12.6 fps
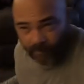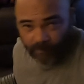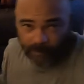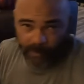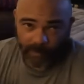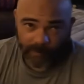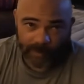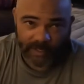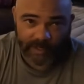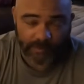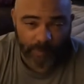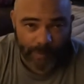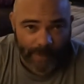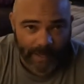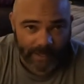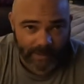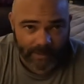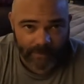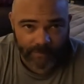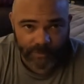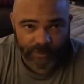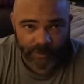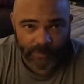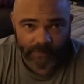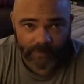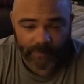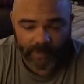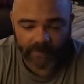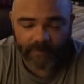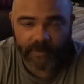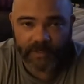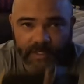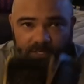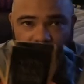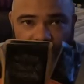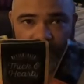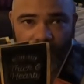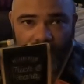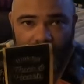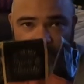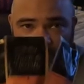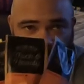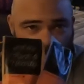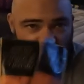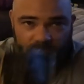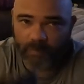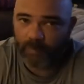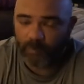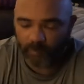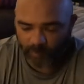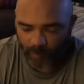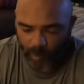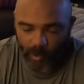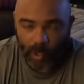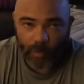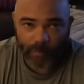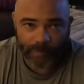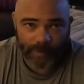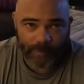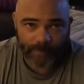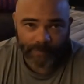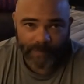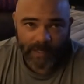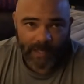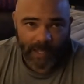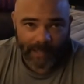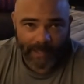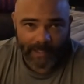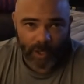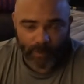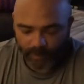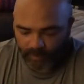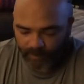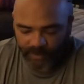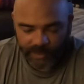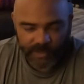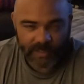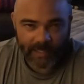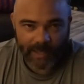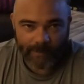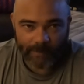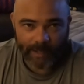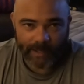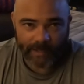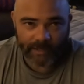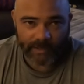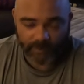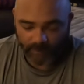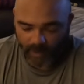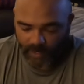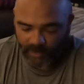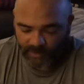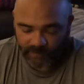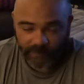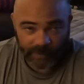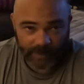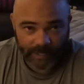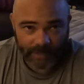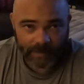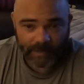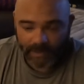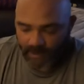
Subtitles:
for the remainder of the trip for breakfast is I've got just more oatmeal. I like oatmeal because it's lightweight and it's filling,